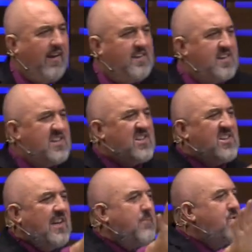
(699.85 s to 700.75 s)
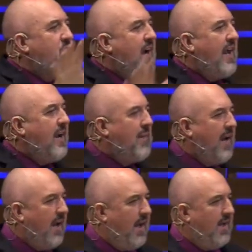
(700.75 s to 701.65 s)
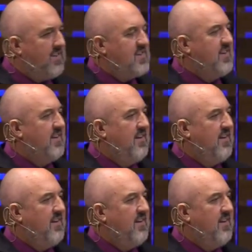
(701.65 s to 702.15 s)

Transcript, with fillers: it just slips right out of my hands.